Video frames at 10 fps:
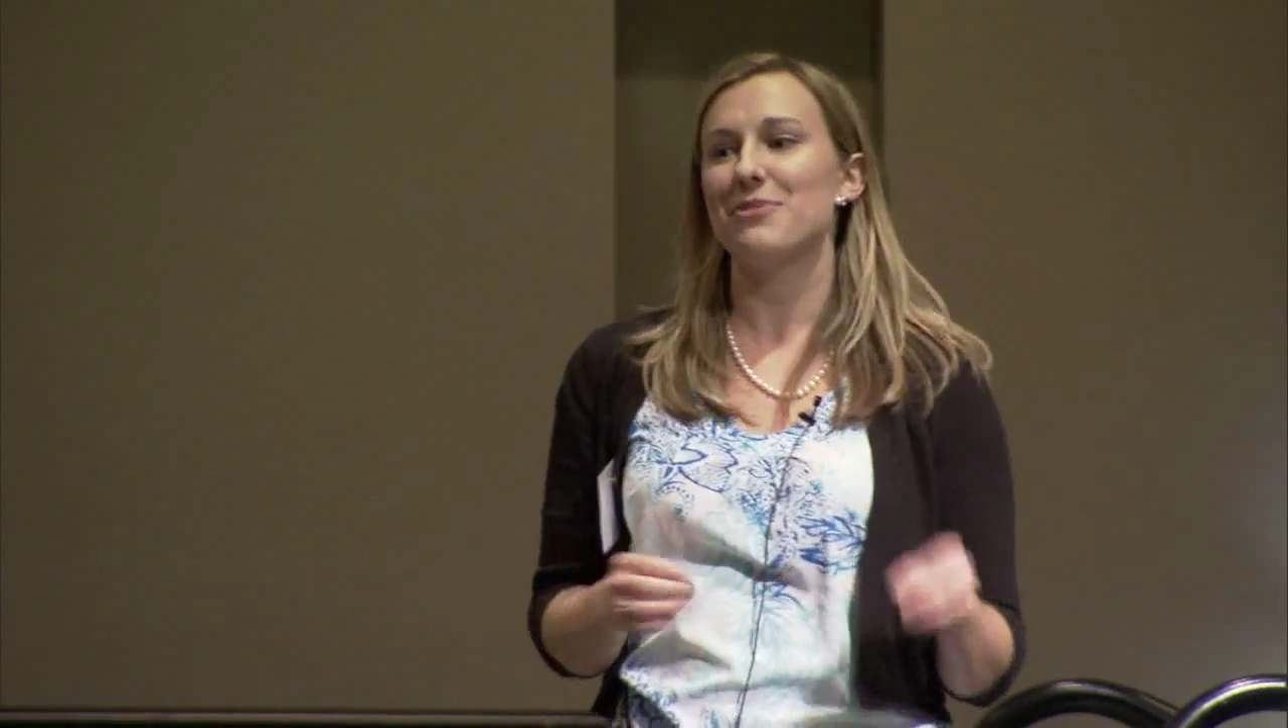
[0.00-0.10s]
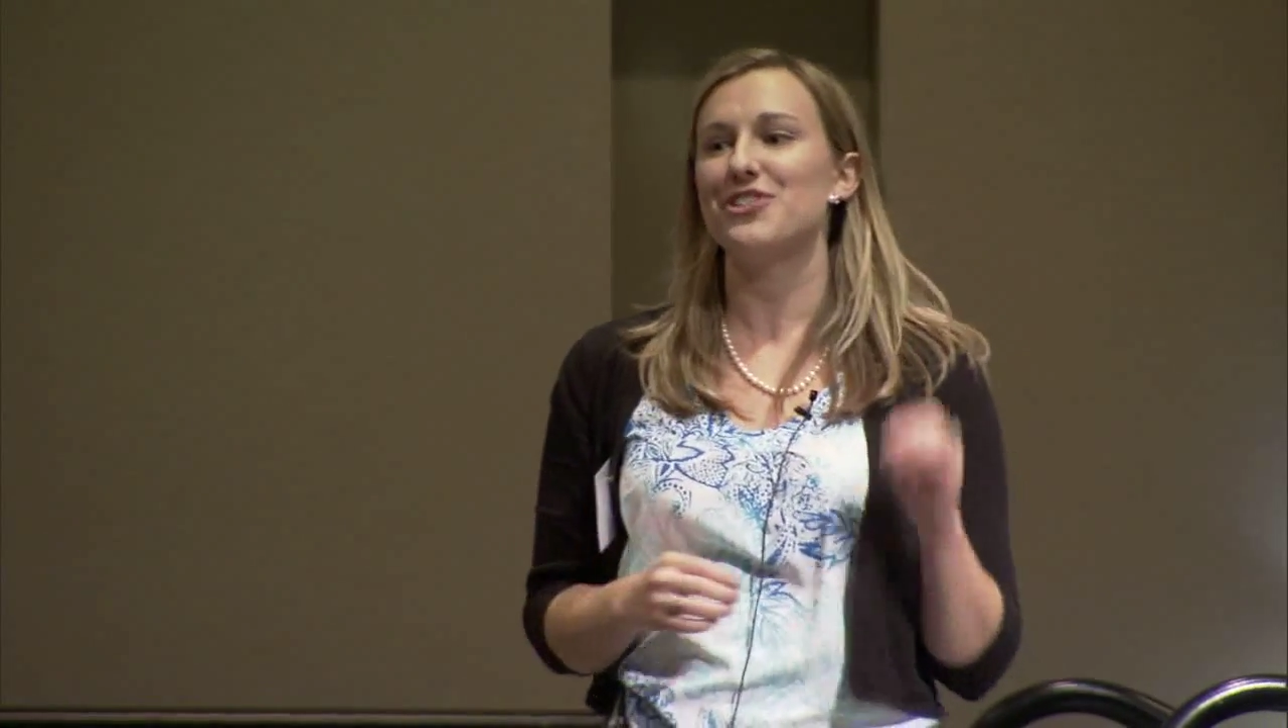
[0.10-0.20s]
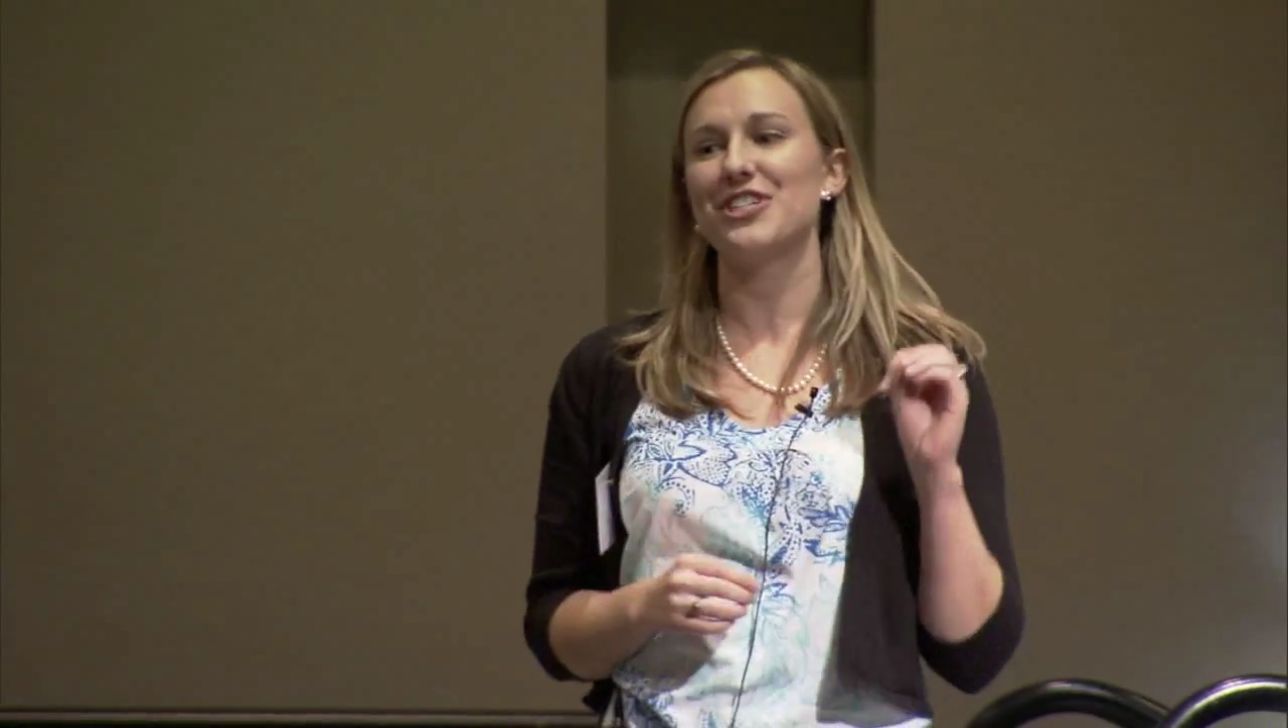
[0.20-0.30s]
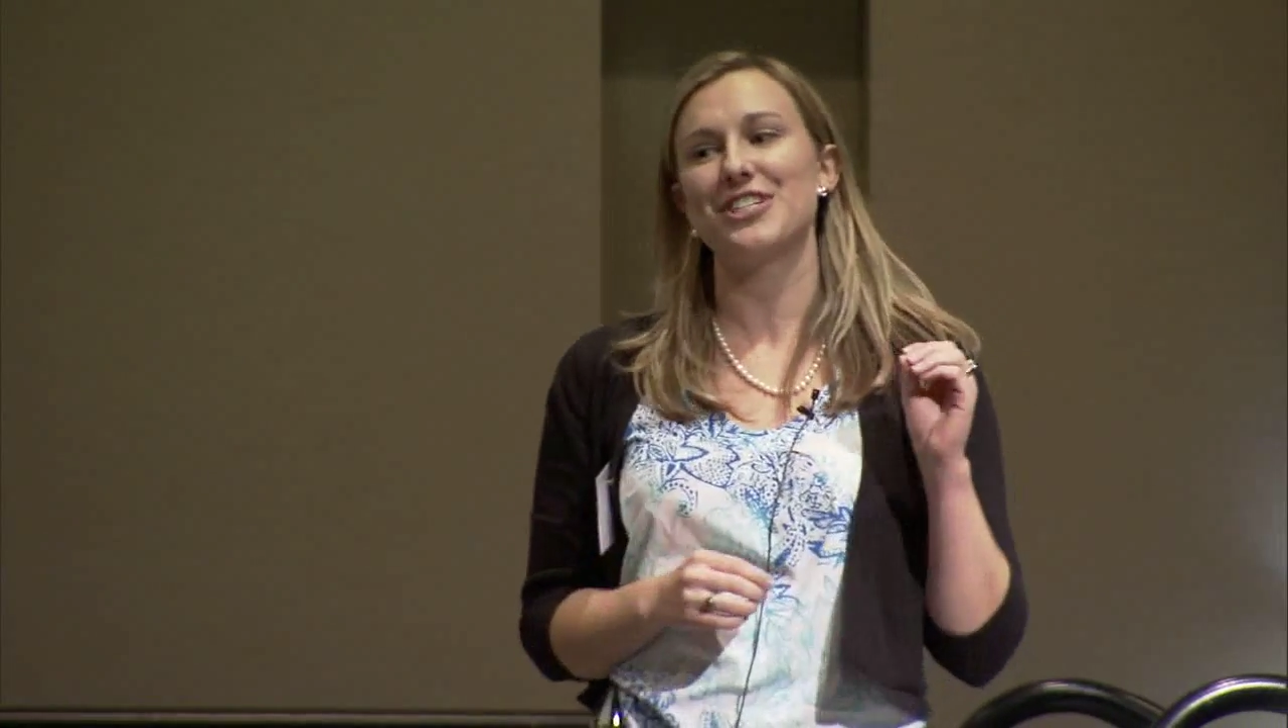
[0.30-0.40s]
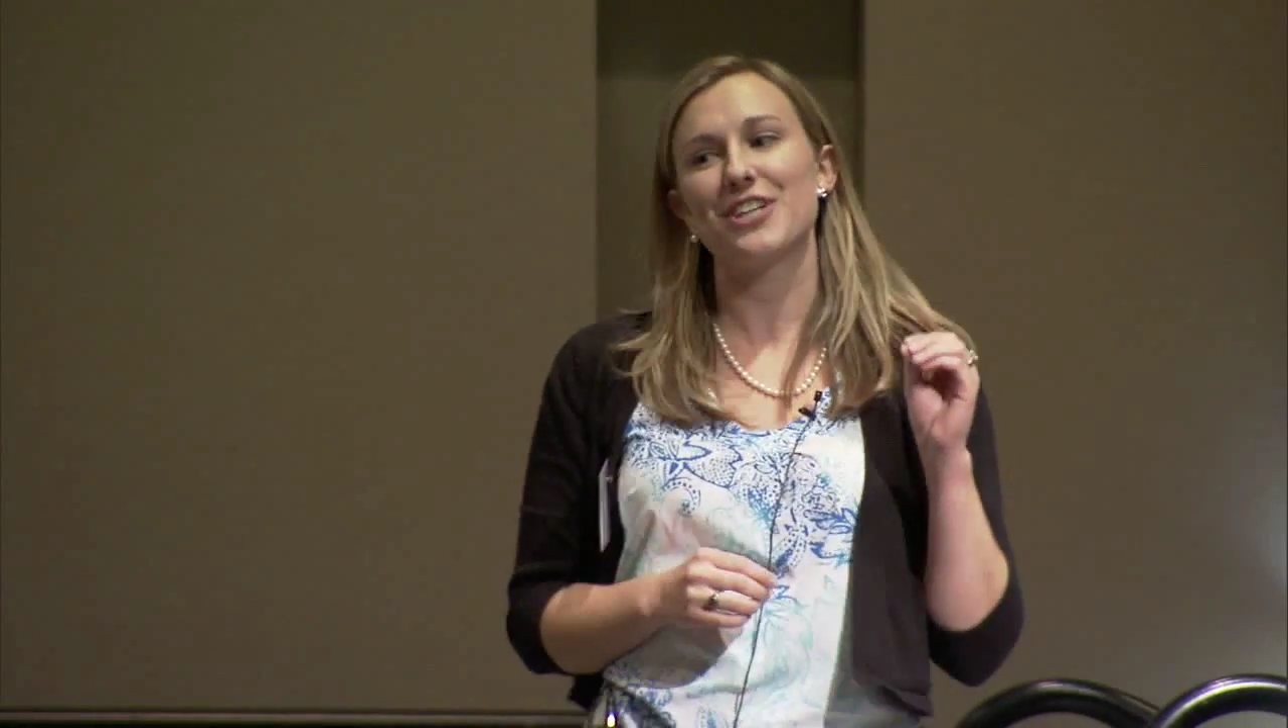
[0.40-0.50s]
with
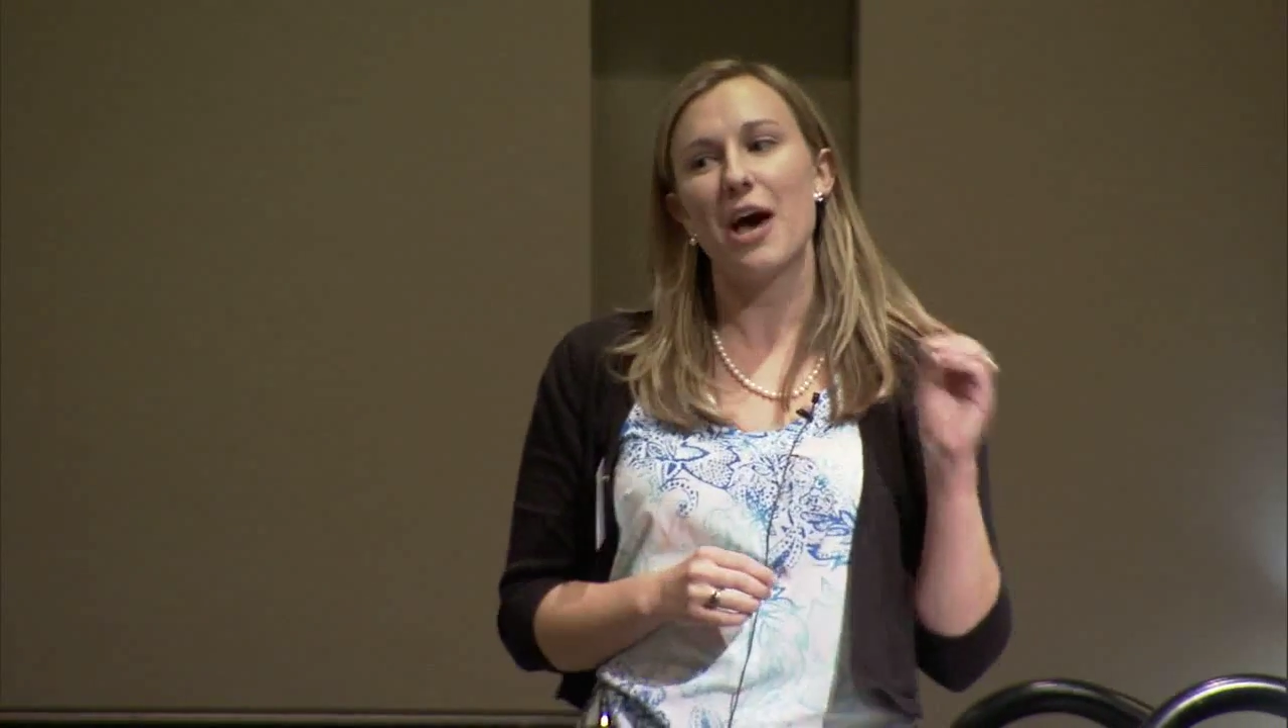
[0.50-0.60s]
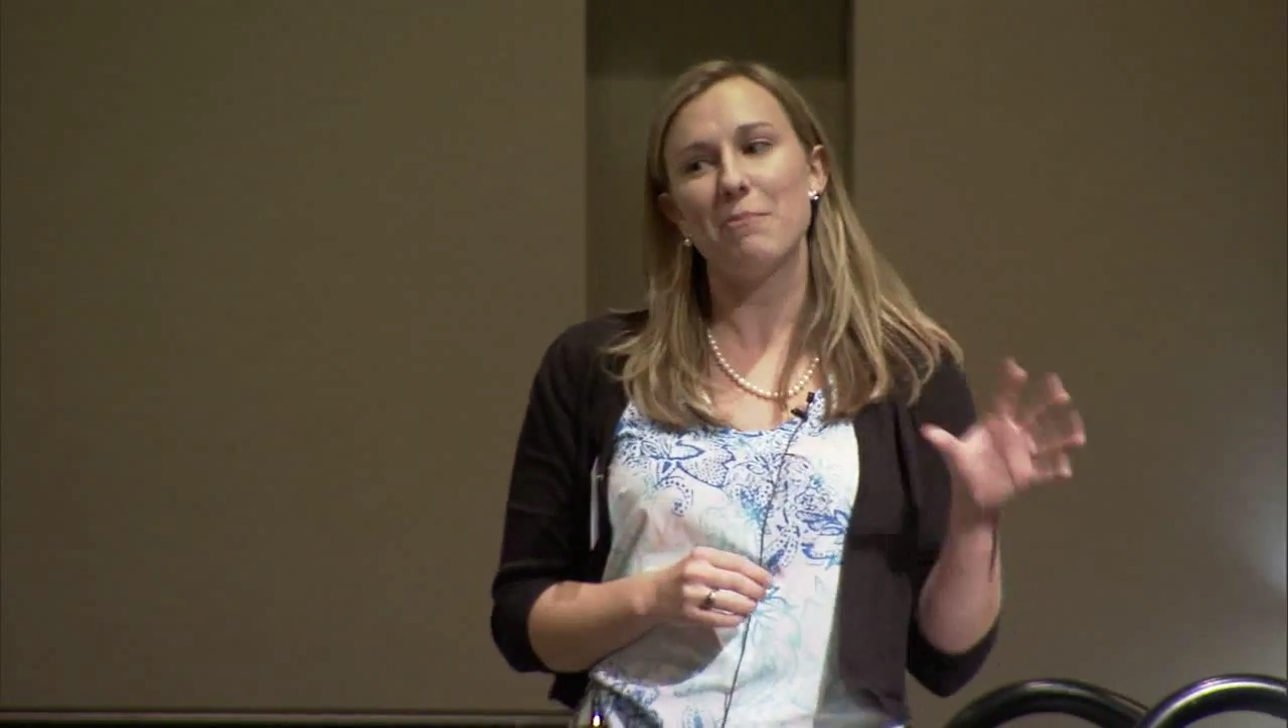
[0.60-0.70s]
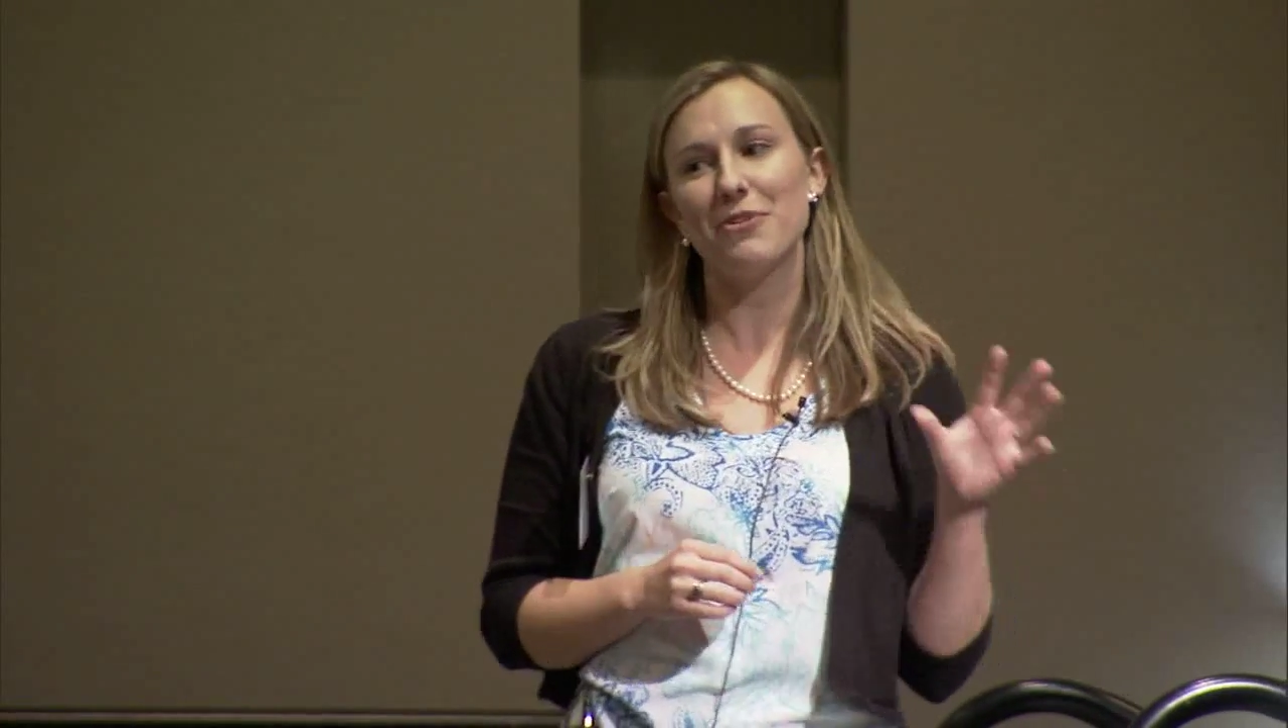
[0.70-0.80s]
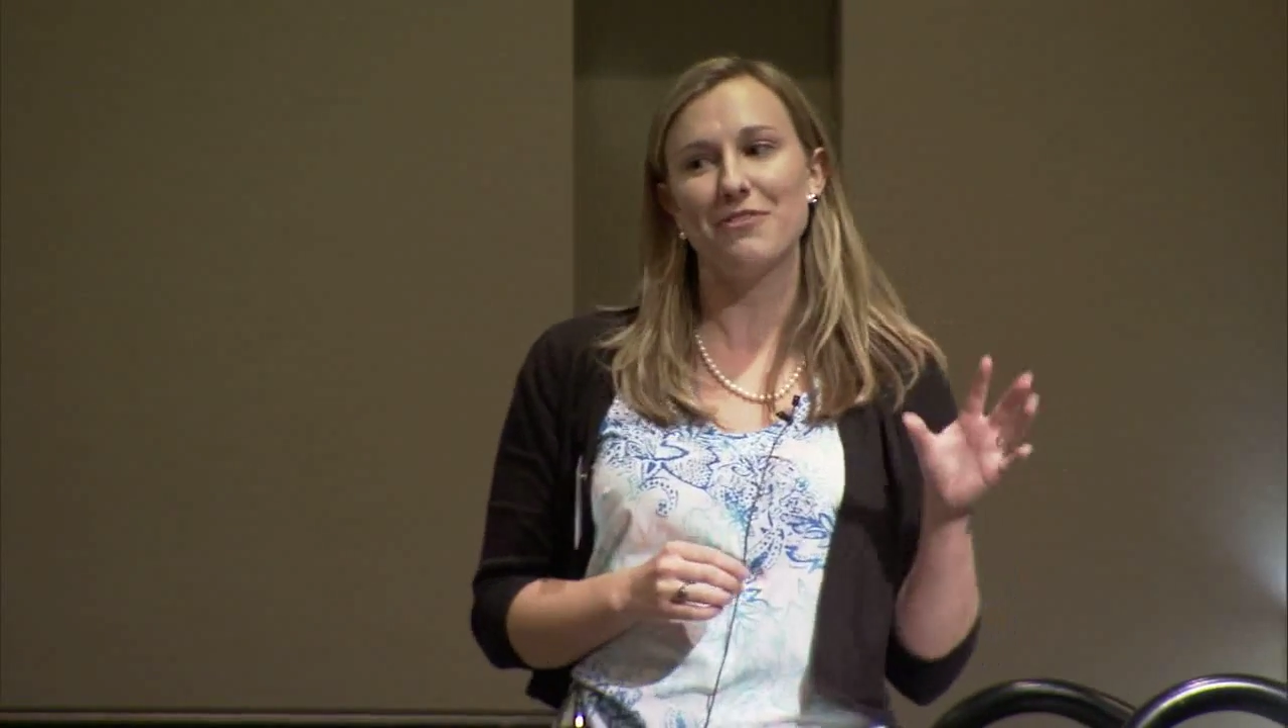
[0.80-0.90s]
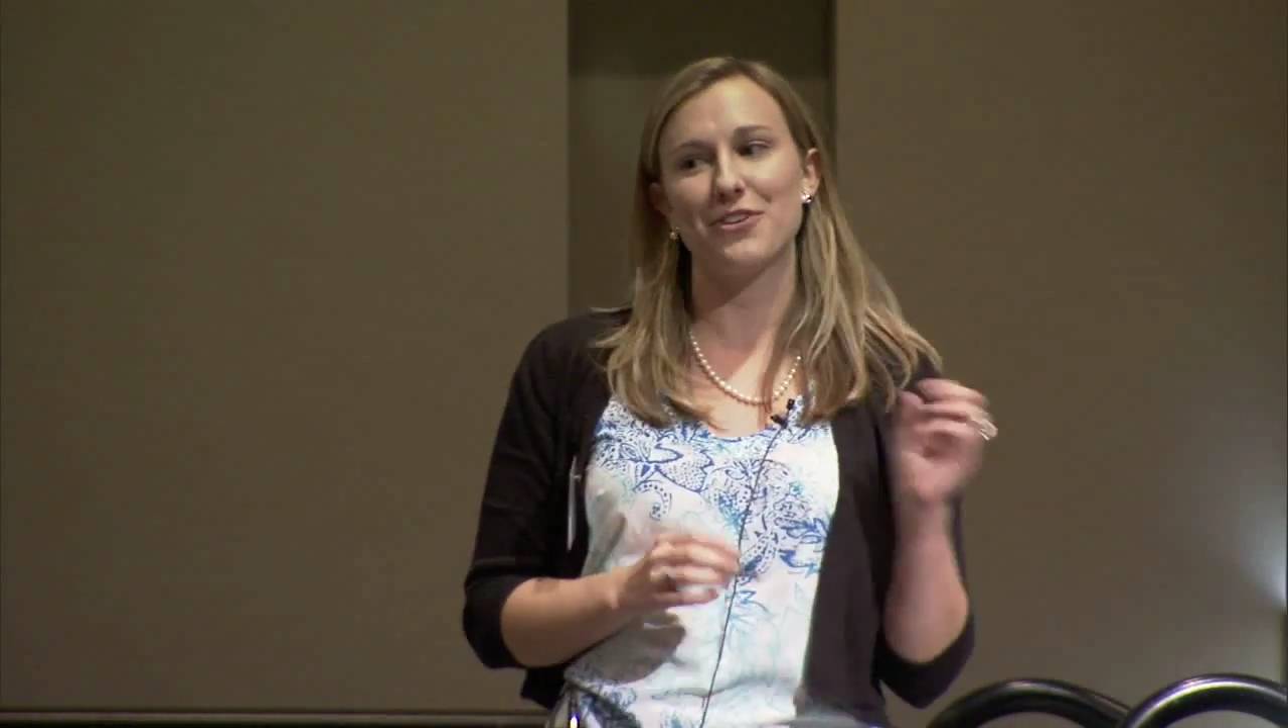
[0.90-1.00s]
just a couple of